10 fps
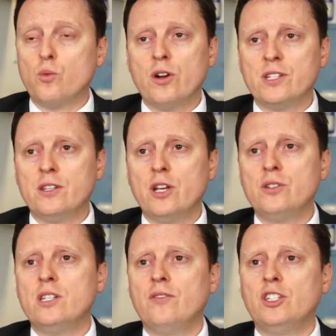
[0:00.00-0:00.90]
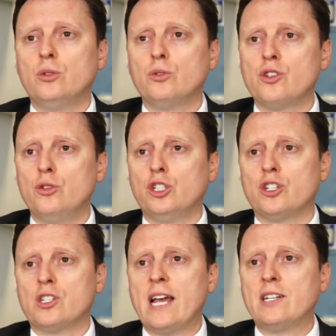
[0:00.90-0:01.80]
Whereas in those individuals who
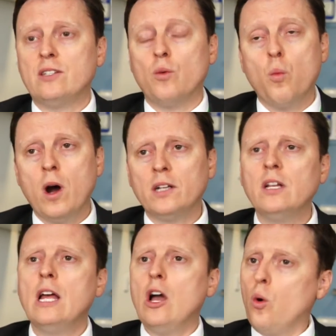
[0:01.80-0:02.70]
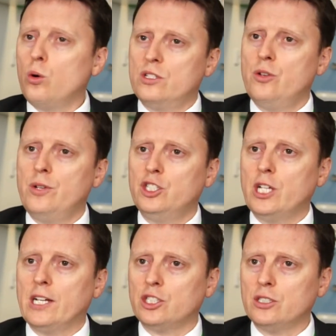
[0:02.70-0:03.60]
just had either one or two
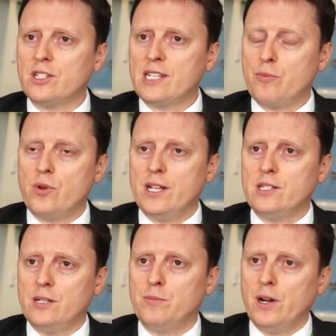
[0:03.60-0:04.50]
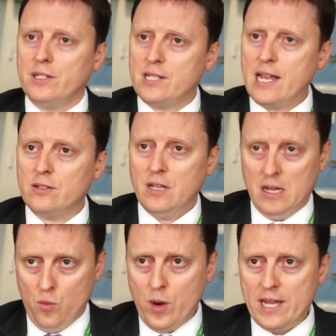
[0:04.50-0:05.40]
injections separated by 10
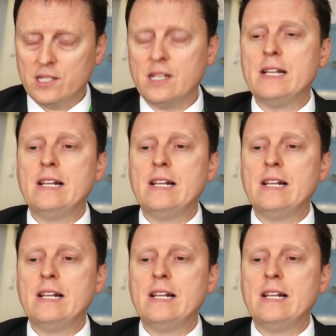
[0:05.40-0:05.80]
weeks,